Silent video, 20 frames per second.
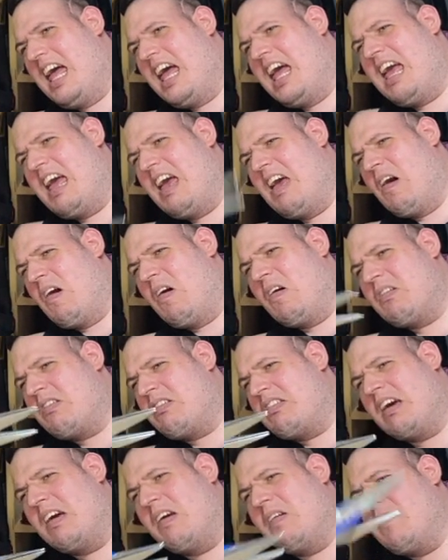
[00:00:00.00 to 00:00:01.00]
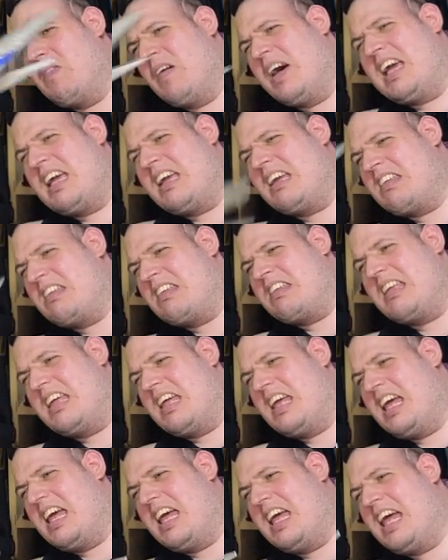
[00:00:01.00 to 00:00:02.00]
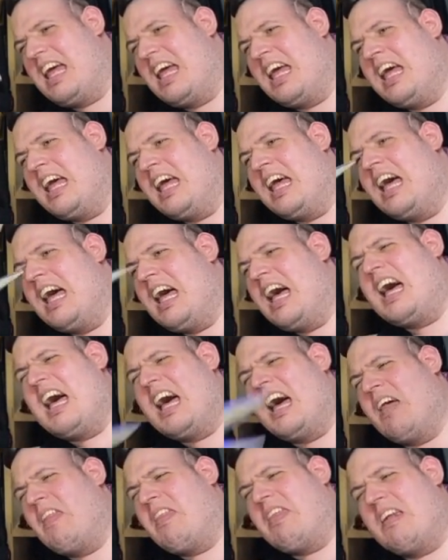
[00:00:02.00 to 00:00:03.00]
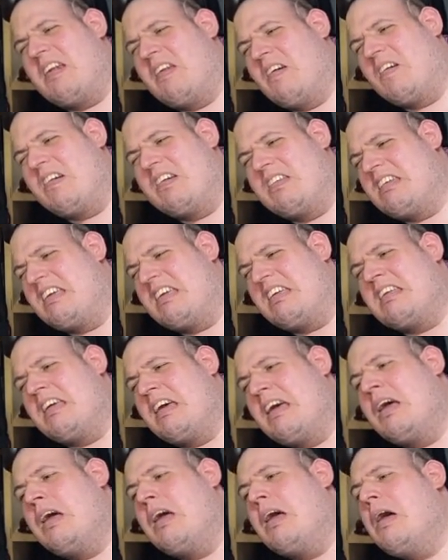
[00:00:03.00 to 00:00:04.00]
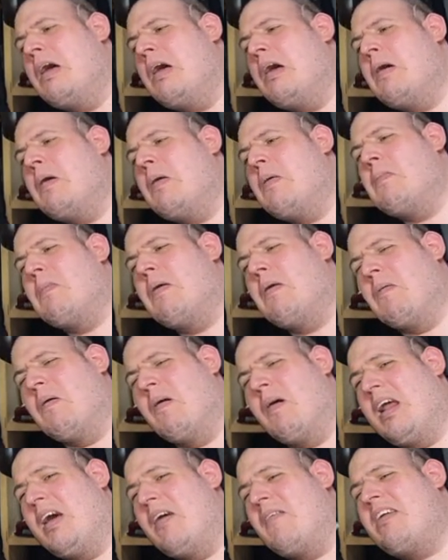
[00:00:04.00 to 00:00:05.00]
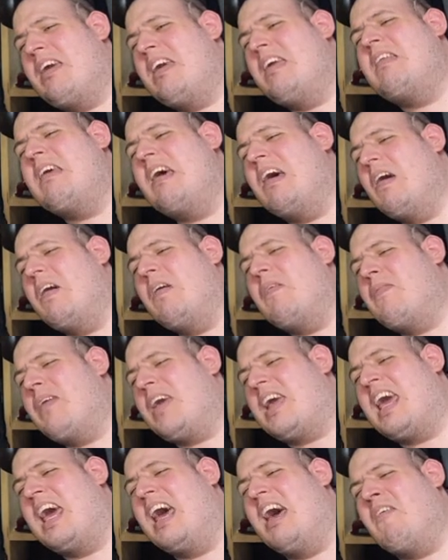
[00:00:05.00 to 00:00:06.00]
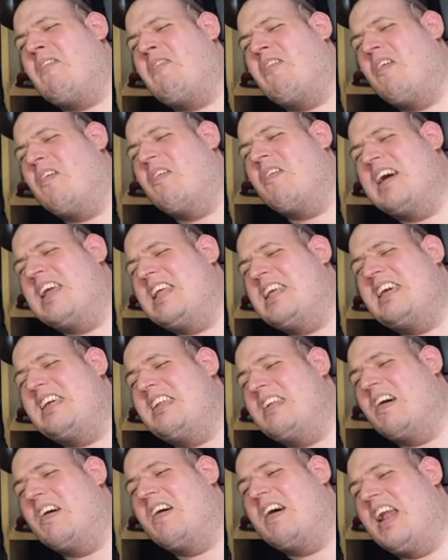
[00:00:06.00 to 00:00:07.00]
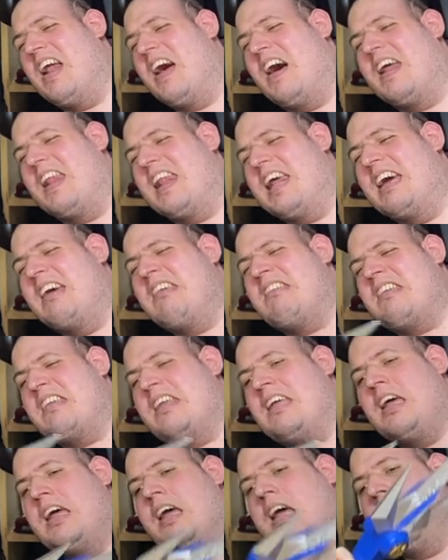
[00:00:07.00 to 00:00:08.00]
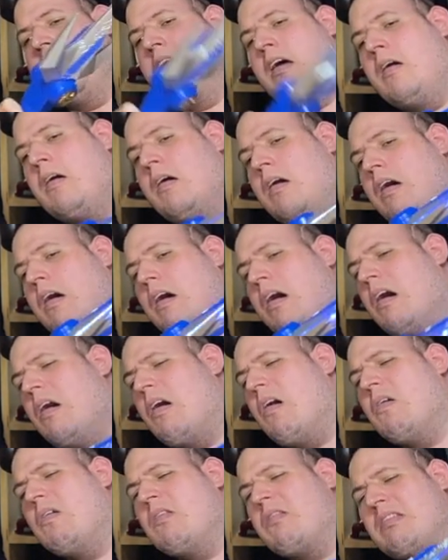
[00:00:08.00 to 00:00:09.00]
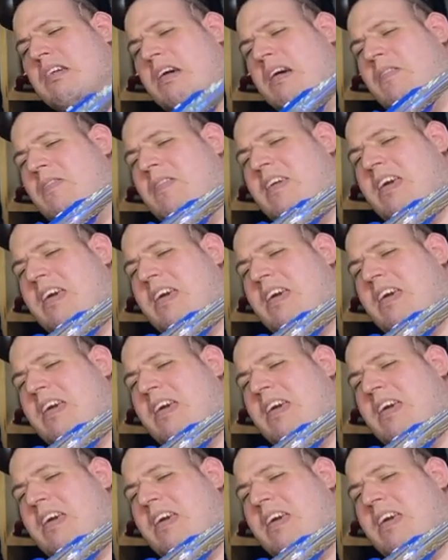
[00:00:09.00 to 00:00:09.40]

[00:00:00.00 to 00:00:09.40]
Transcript: it also makes other noises. But whatever you do, be careful when you do it like this. Also,